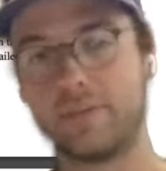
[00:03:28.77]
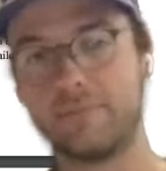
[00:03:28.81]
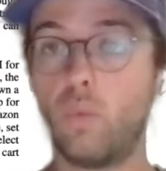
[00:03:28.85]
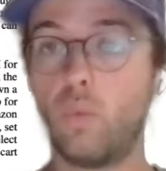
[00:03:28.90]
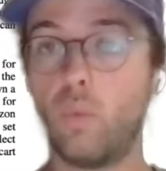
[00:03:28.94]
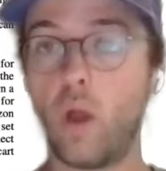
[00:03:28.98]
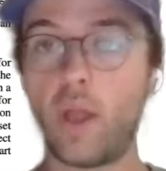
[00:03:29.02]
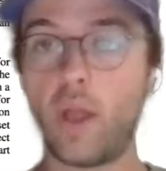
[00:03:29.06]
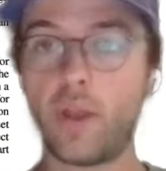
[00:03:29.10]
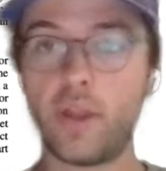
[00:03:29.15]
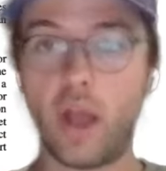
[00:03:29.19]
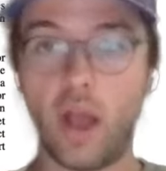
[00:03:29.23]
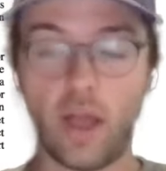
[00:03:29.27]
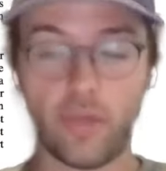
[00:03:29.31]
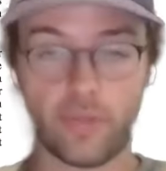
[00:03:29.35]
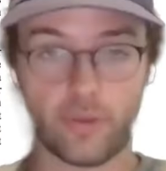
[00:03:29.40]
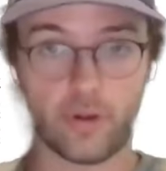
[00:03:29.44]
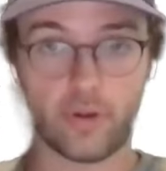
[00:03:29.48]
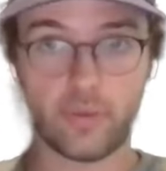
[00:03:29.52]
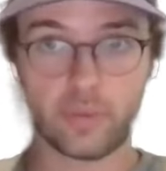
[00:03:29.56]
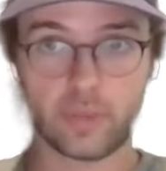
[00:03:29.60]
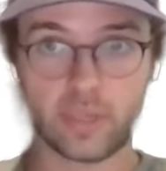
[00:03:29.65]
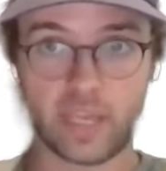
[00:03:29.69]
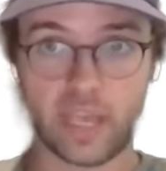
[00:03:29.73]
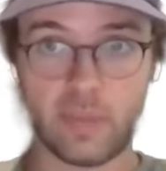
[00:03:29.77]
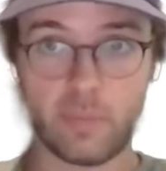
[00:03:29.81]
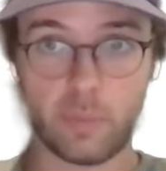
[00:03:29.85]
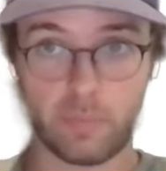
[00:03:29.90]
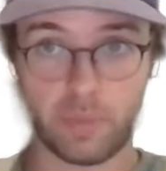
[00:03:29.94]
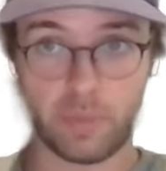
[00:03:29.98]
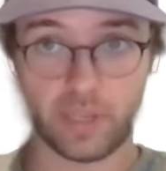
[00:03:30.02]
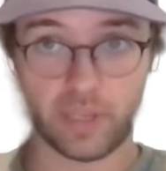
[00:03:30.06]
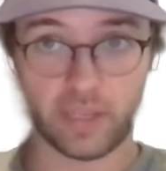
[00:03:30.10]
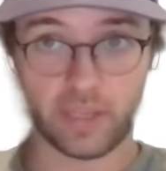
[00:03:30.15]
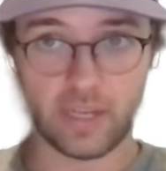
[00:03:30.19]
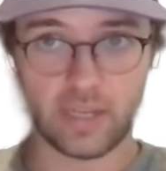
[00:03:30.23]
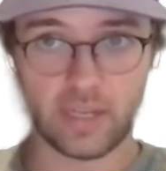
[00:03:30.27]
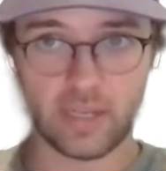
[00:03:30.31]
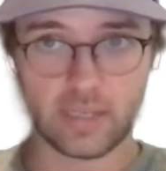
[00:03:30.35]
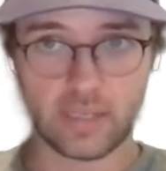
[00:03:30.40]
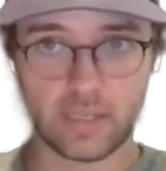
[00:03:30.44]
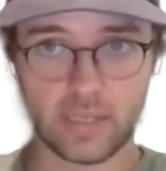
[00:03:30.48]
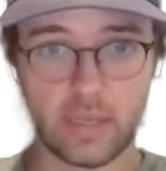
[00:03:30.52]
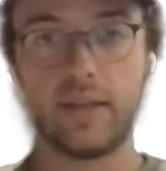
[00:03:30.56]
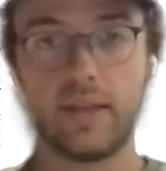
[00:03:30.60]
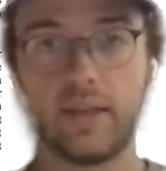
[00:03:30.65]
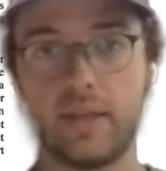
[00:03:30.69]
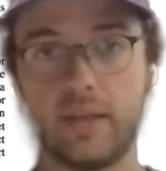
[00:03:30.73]
One other capability
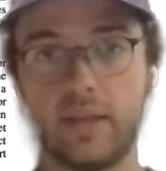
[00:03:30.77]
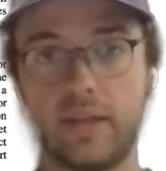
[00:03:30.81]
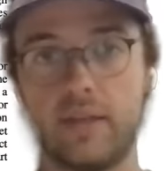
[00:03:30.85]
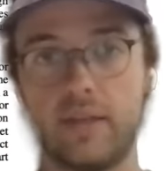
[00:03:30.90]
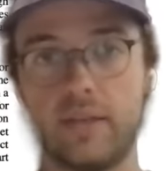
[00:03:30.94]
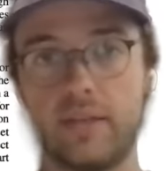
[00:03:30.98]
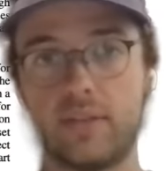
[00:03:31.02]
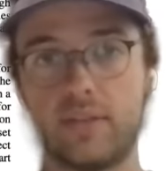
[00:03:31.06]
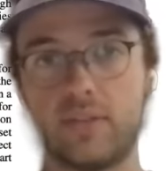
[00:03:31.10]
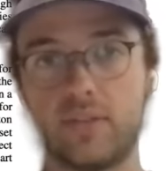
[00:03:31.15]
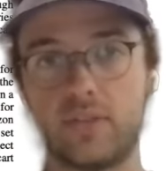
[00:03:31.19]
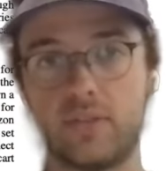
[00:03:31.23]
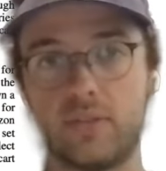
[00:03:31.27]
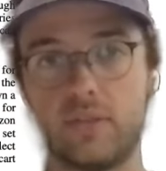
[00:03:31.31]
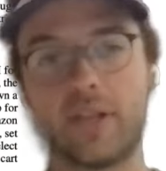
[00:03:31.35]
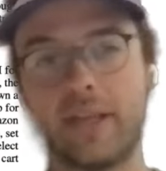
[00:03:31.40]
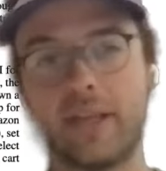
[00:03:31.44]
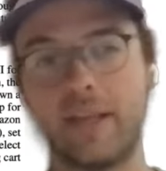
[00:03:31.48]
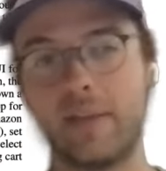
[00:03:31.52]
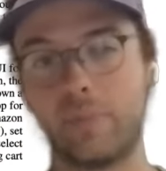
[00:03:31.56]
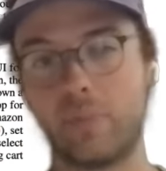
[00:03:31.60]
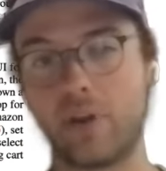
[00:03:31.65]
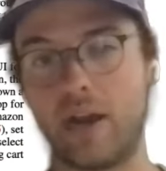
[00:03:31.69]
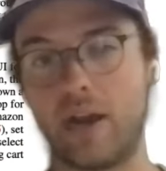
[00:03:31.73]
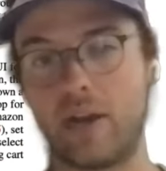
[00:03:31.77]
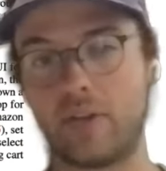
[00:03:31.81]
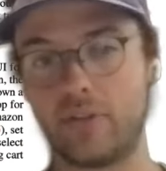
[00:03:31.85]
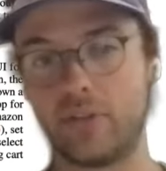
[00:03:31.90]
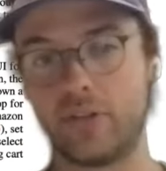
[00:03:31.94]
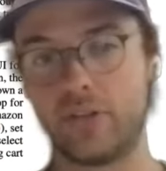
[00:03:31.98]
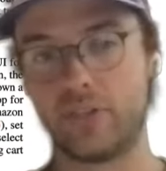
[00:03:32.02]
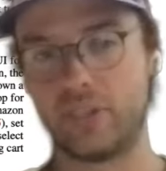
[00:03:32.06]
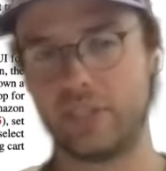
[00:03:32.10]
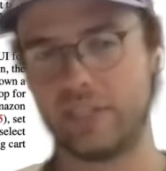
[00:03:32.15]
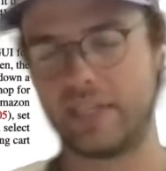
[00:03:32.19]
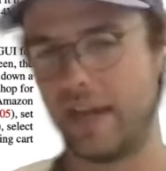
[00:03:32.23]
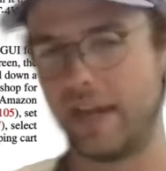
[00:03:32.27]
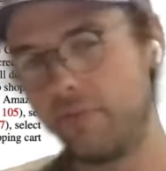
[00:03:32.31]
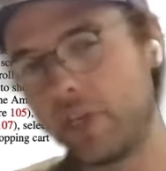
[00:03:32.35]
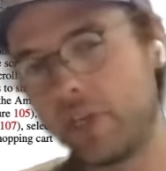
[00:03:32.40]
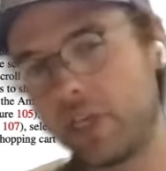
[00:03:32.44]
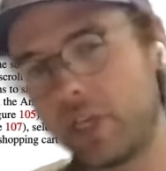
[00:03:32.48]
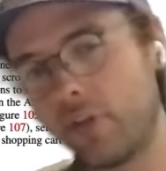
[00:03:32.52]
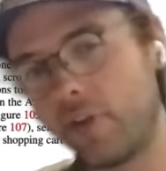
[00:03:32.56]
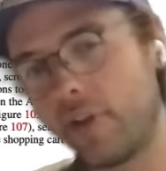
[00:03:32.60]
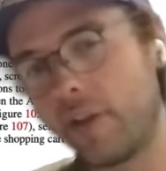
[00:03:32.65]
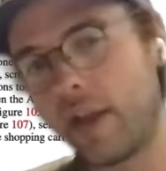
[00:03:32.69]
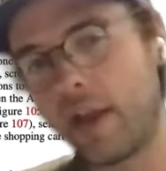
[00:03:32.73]
is looking at browsers and
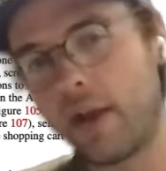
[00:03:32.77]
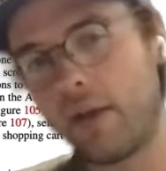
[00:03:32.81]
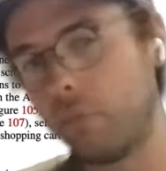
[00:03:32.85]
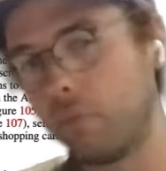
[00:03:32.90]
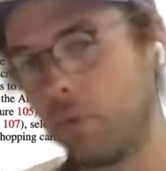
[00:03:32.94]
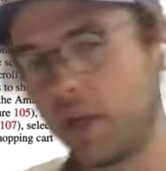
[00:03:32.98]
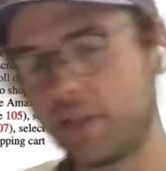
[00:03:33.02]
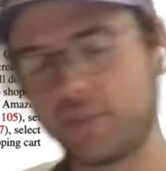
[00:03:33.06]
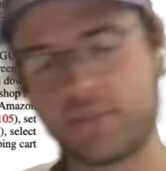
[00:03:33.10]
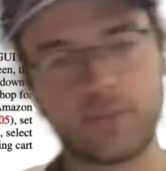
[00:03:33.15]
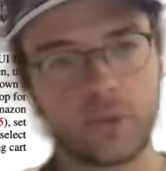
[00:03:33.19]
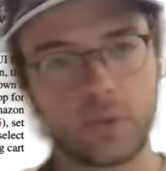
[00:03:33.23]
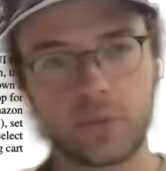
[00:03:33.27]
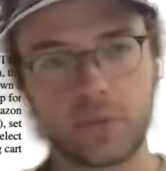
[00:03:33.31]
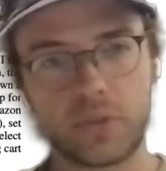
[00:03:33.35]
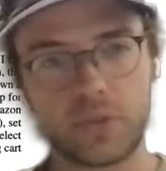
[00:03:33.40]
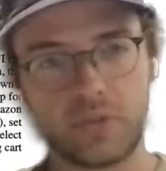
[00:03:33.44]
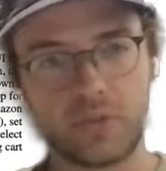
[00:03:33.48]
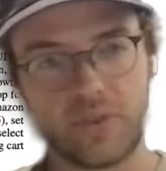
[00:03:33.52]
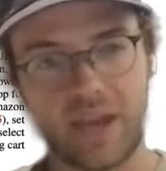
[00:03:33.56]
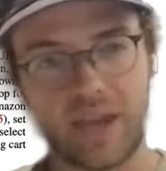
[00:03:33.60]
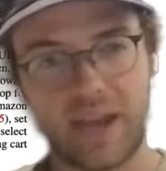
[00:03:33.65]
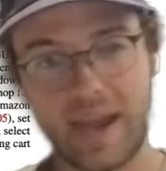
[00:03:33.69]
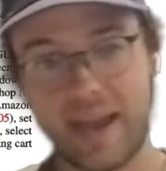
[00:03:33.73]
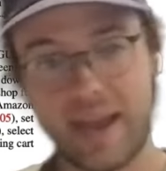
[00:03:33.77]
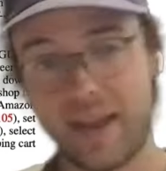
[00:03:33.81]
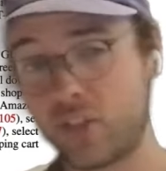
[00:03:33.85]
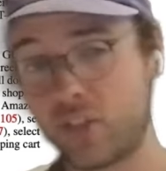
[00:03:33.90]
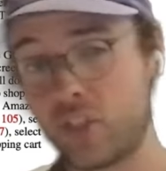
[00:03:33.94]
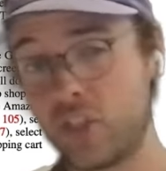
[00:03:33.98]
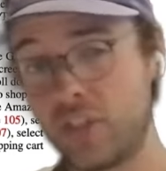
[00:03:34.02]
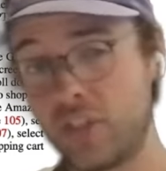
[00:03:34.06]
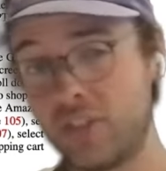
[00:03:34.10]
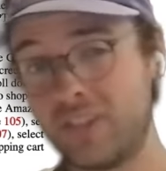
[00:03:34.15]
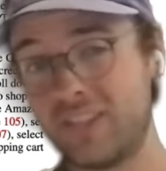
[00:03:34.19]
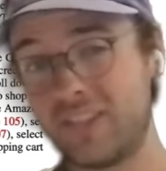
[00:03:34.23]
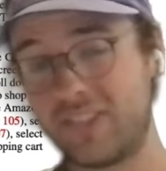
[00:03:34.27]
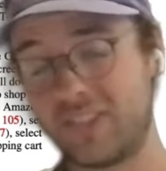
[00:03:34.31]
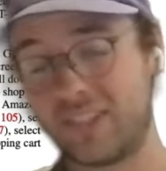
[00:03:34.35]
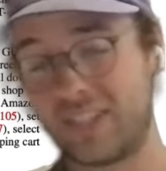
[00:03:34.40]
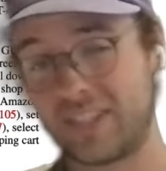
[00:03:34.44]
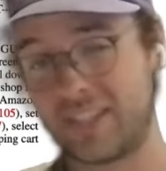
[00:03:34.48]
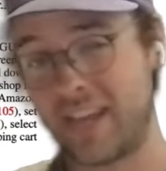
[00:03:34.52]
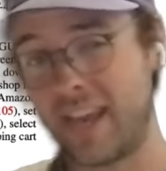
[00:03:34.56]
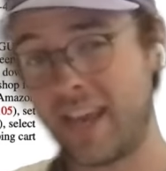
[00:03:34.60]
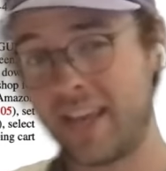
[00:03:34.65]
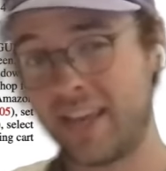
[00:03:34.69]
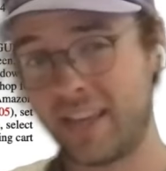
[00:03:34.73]
figuring out what sorts of actions to
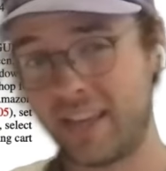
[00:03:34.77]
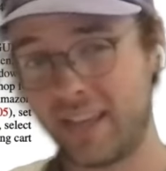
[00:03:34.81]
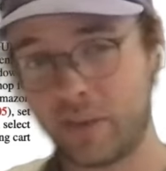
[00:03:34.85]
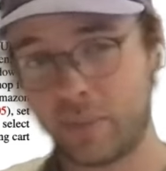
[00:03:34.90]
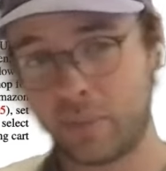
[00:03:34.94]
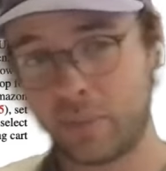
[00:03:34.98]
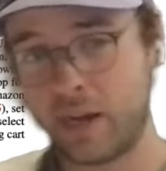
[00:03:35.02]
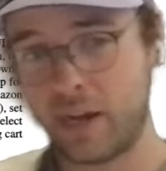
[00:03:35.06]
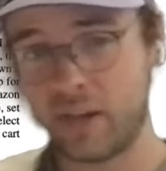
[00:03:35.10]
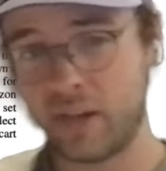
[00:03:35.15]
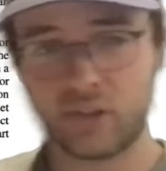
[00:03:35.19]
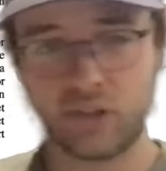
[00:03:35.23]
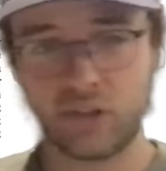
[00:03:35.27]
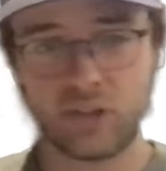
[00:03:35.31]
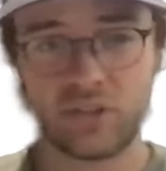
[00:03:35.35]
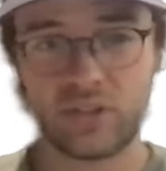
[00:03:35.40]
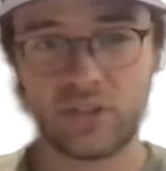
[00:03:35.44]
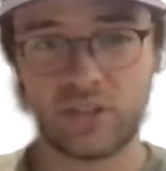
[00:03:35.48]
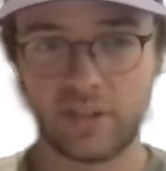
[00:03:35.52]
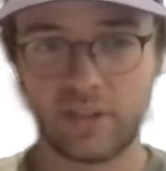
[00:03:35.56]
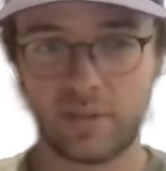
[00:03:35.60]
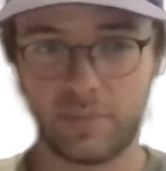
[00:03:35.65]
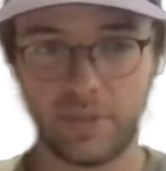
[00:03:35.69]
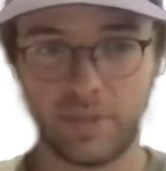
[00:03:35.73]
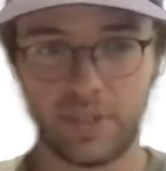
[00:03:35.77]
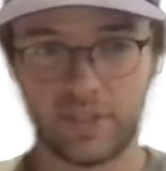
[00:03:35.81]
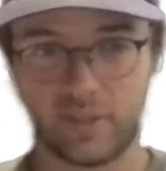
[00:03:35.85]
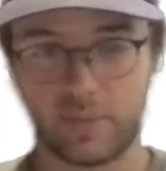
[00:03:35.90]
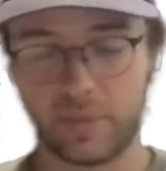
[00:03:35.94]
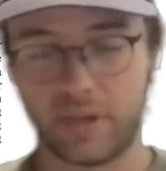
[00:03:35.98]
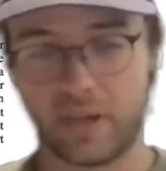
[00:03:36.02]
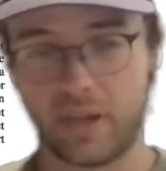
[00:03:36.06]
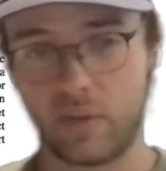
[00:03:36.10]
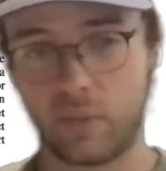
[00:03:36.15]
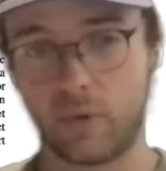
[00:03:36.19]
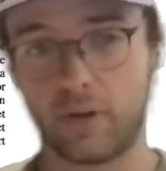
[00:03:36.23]
take in a browser to complete some kind of